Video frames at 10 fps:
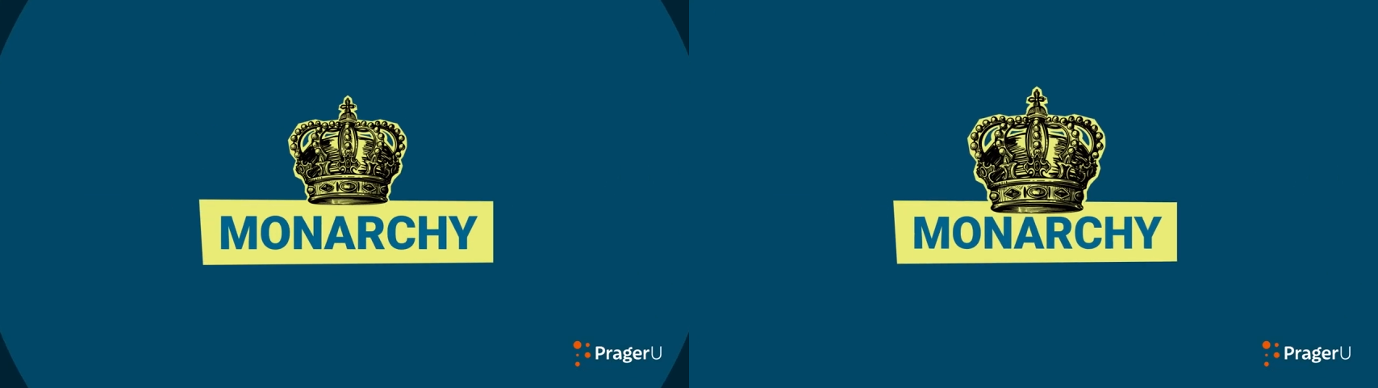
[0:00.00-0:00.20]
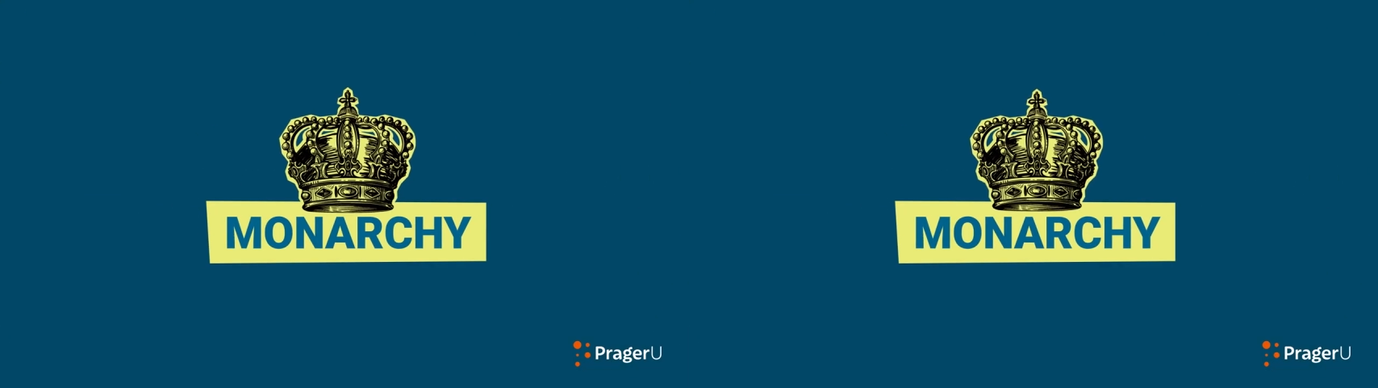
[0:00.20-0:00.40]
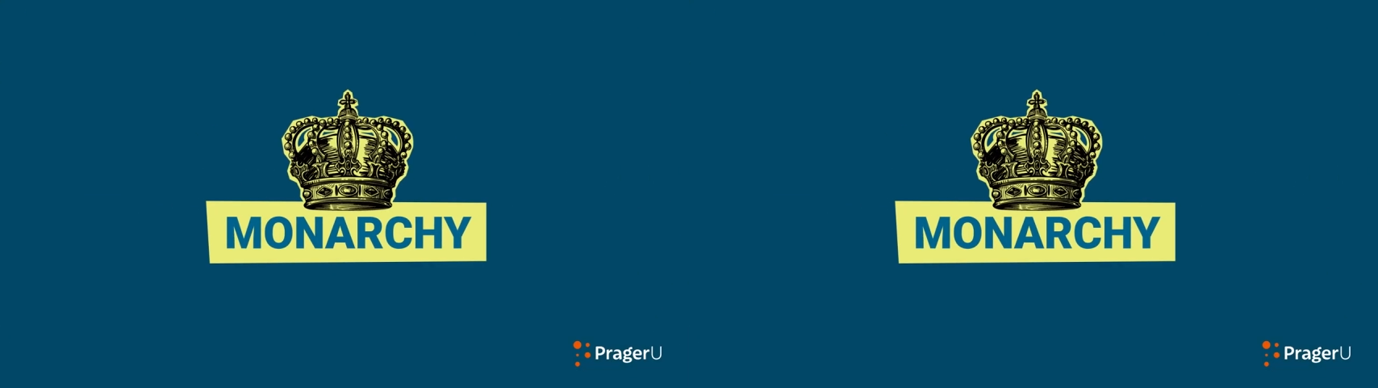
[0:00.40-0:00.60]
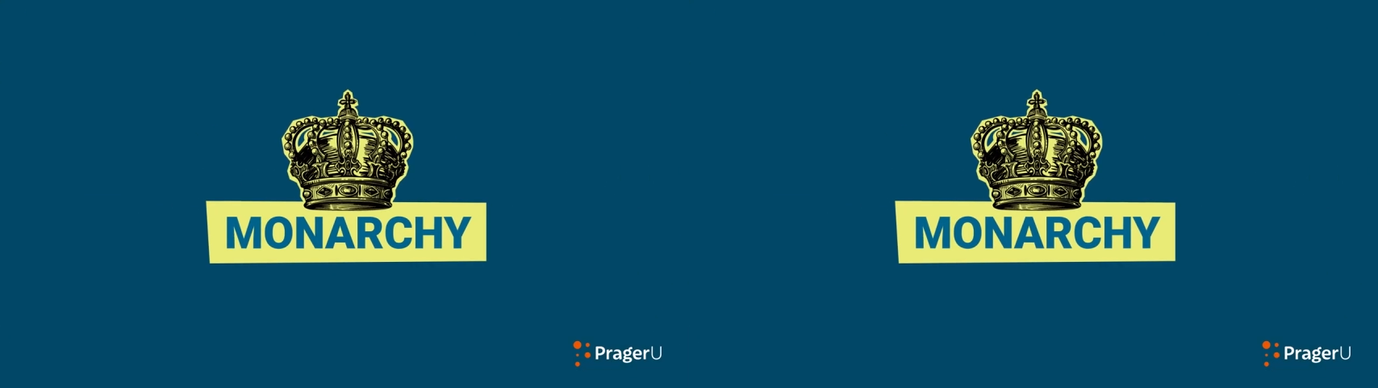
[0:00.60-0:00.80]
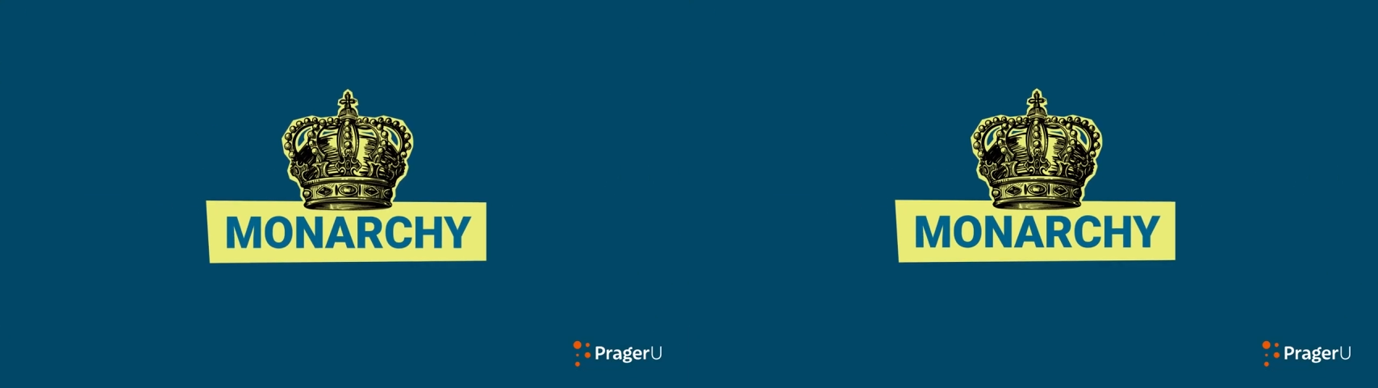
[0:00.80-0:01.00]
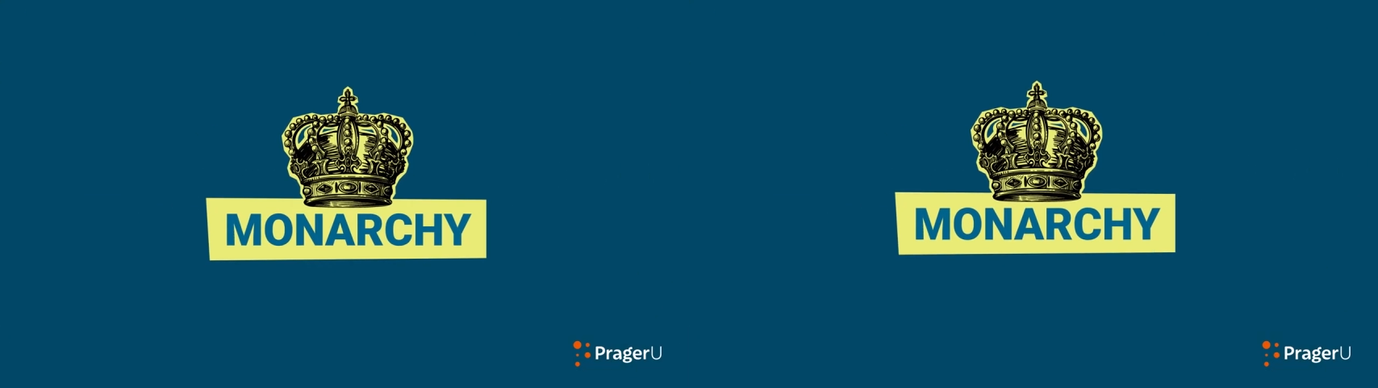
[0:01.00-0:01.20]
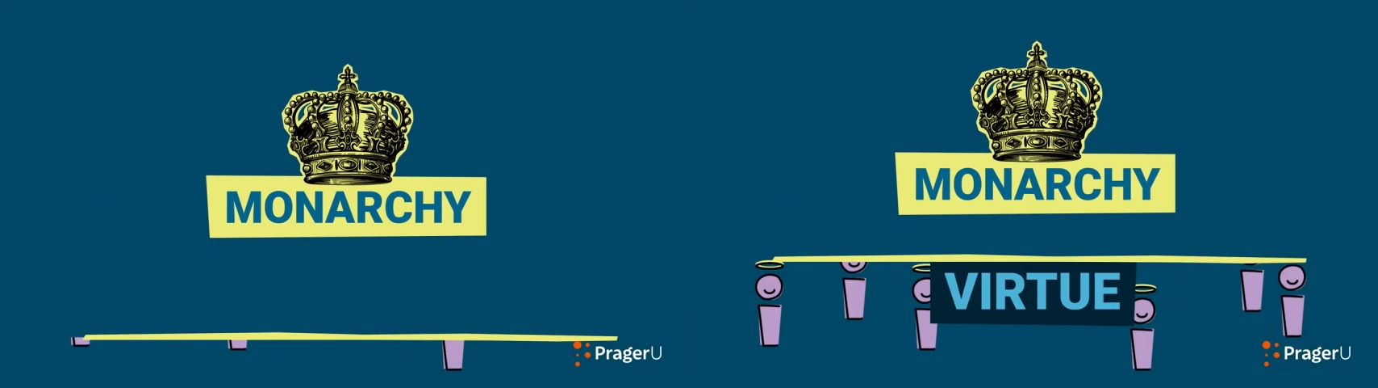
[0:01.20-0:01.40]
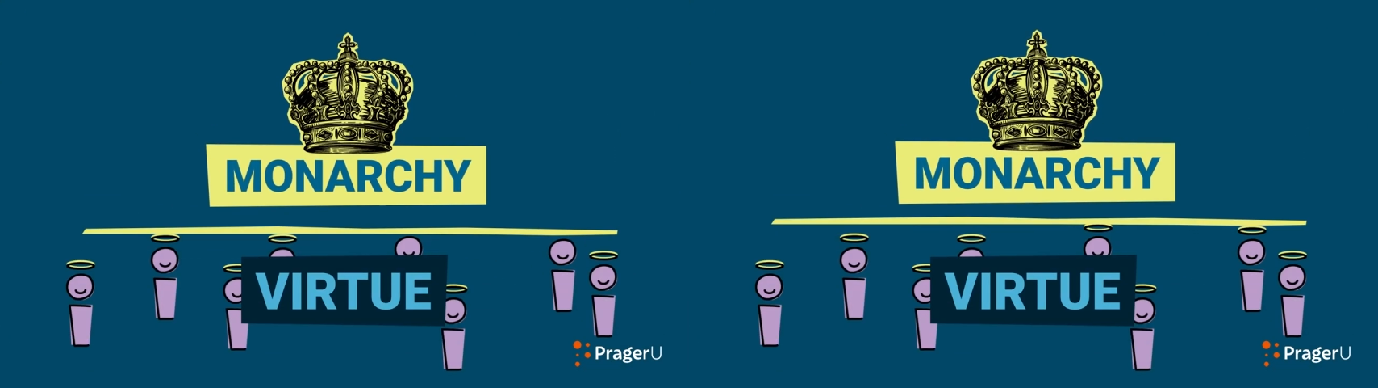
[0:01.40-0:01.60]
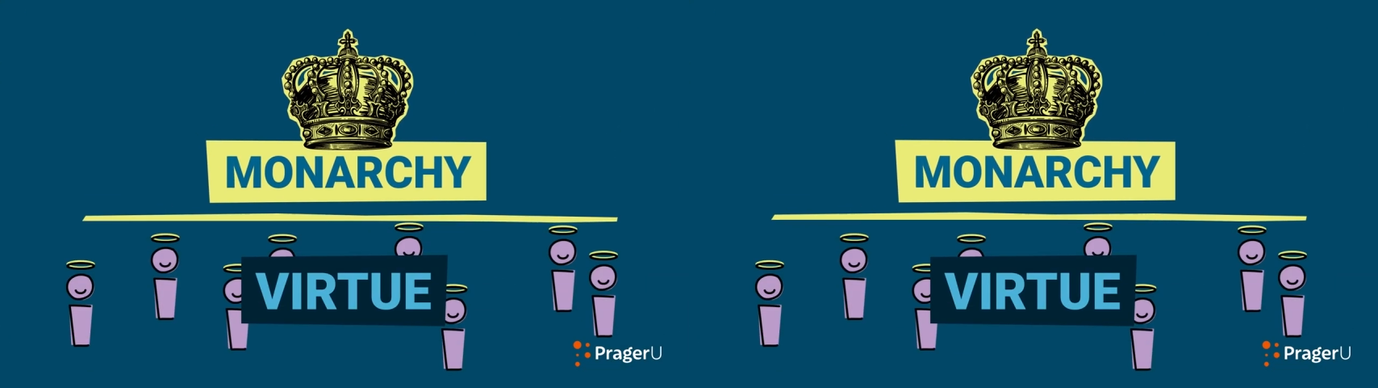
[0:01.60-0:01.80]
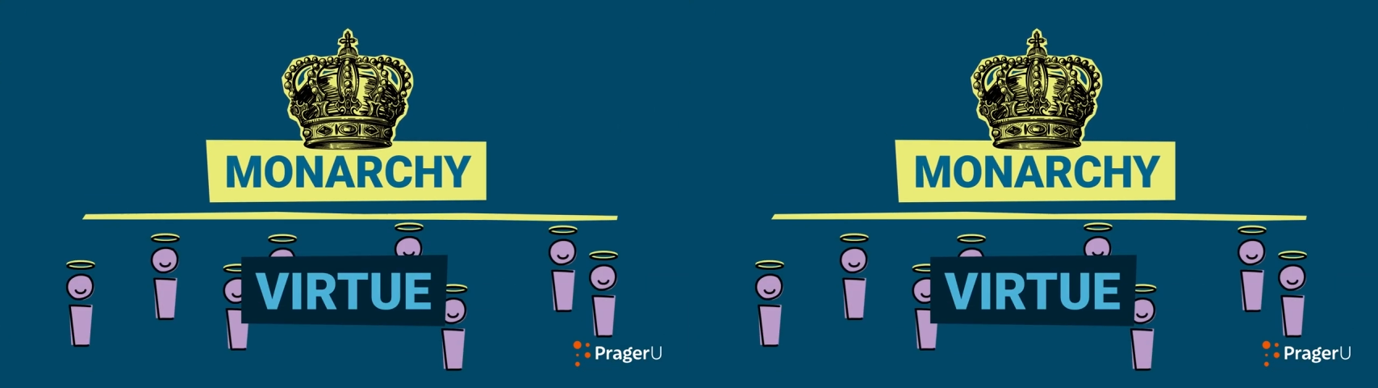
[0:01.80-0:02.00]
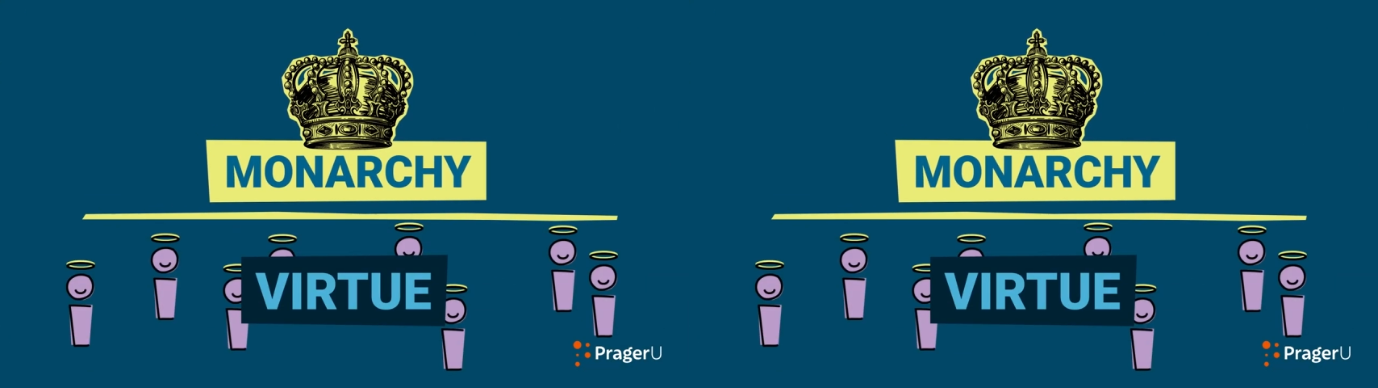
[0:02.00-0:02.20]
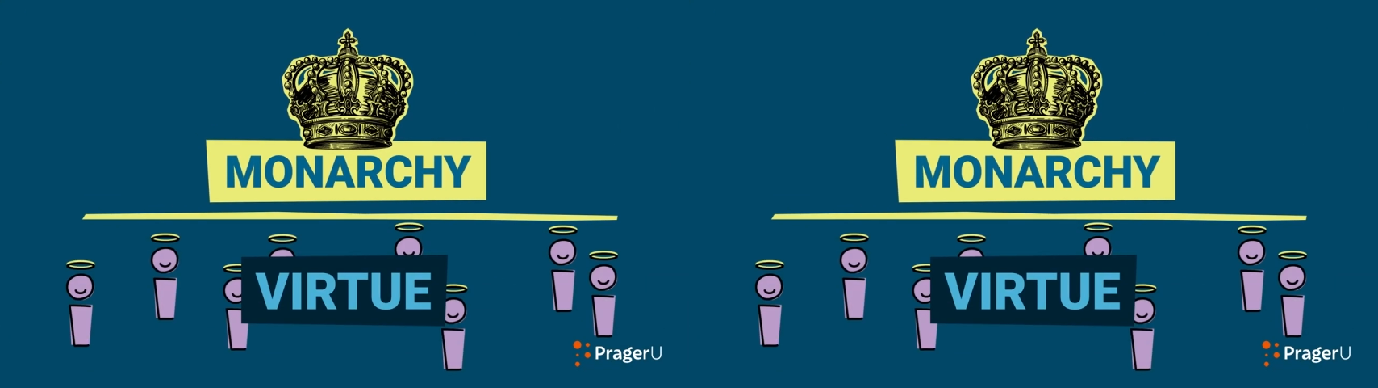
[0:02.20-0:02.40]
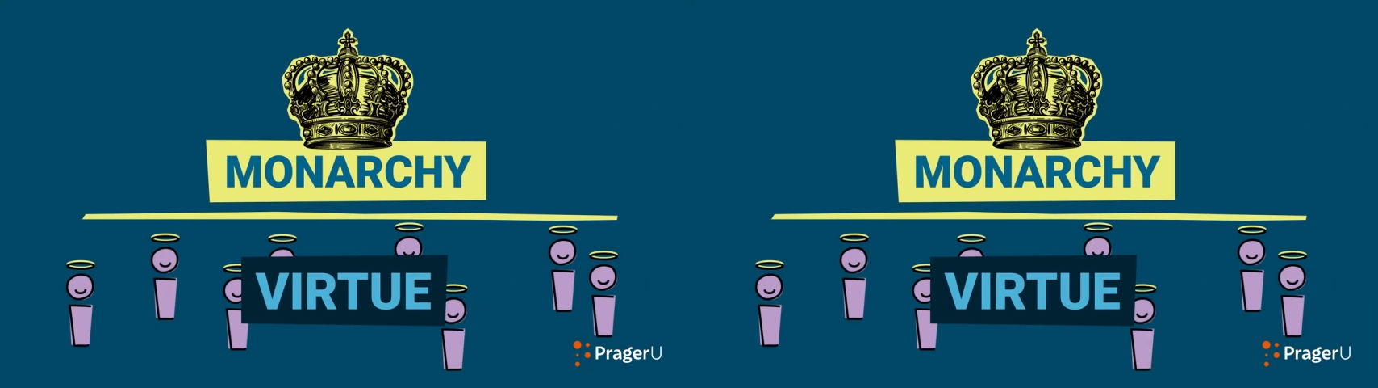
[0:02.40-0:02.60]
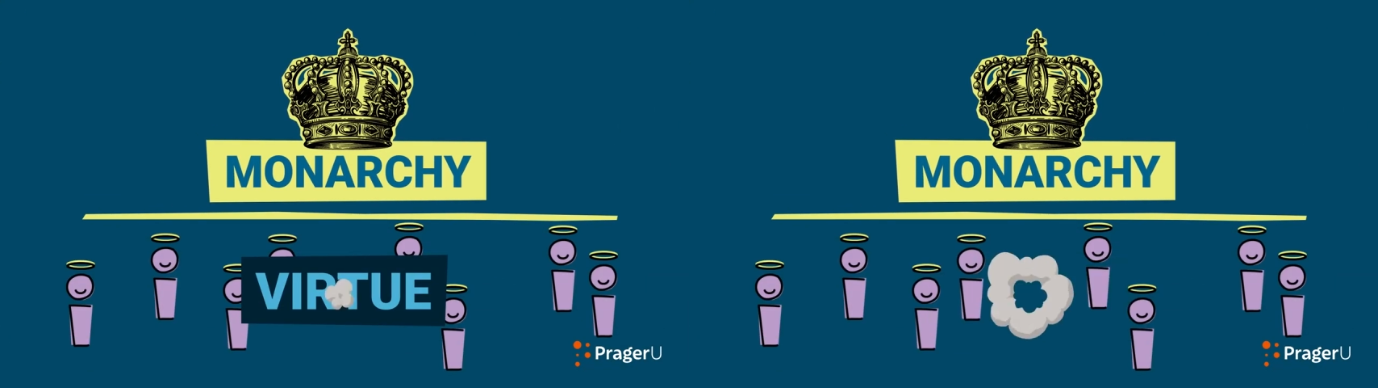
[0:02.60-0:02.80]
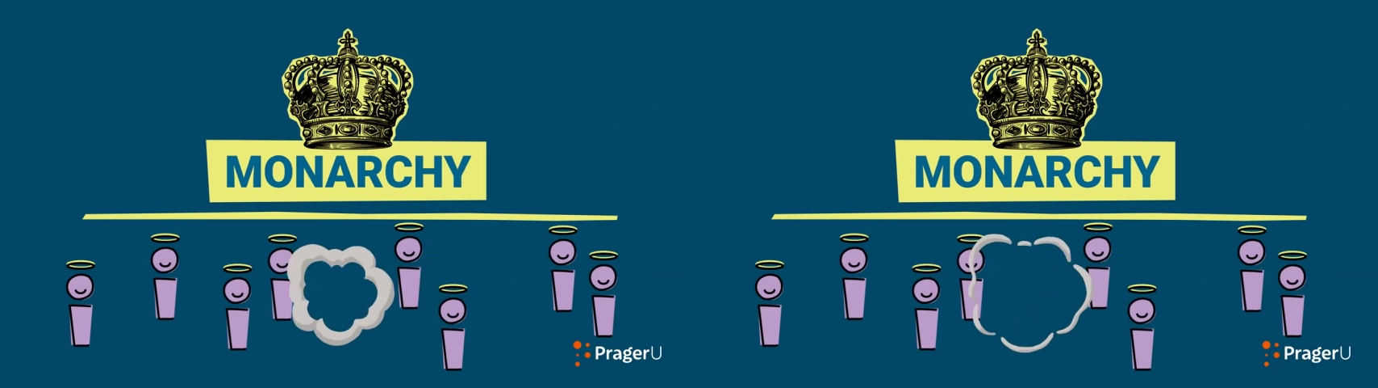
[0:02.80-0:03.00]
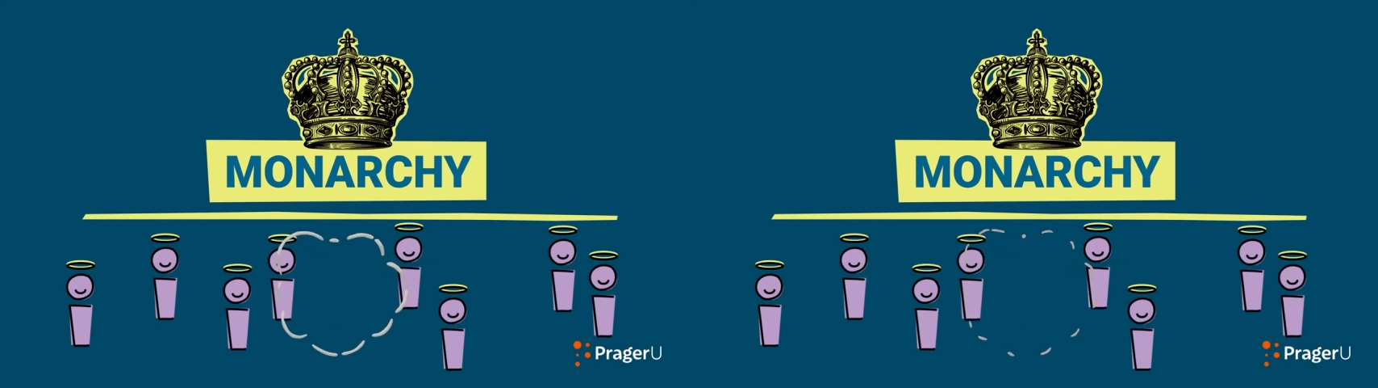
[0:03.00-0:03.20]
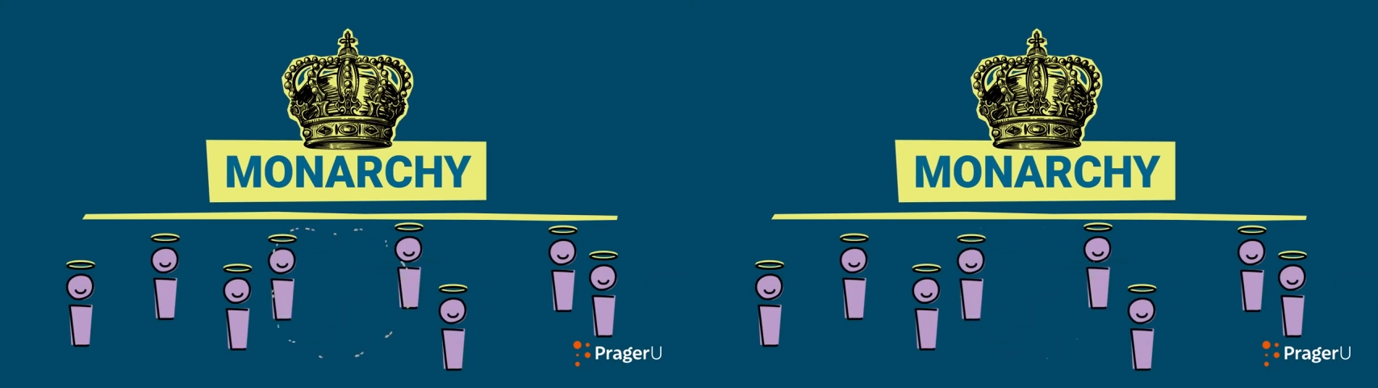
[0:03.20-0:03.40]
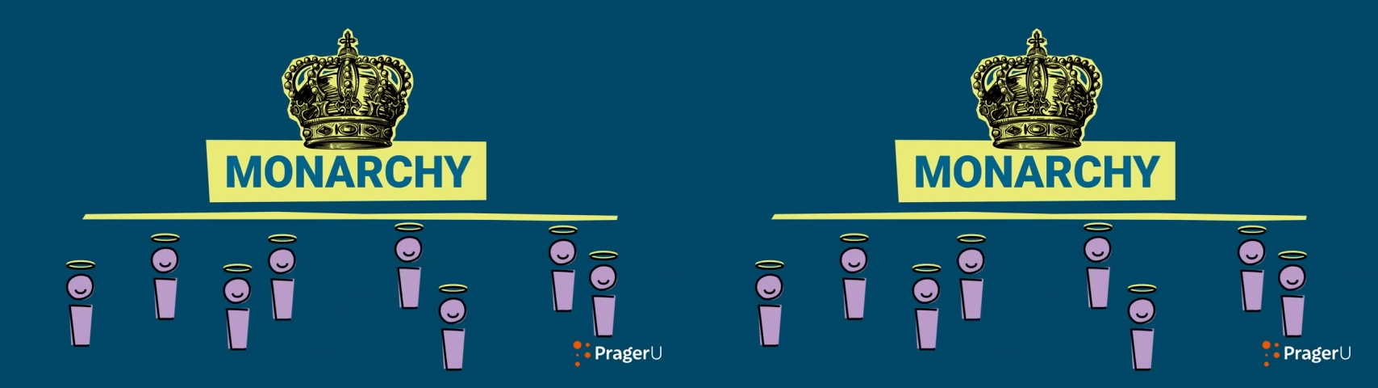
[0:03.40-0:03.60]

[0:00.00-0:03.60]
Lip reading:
(no speaker visible)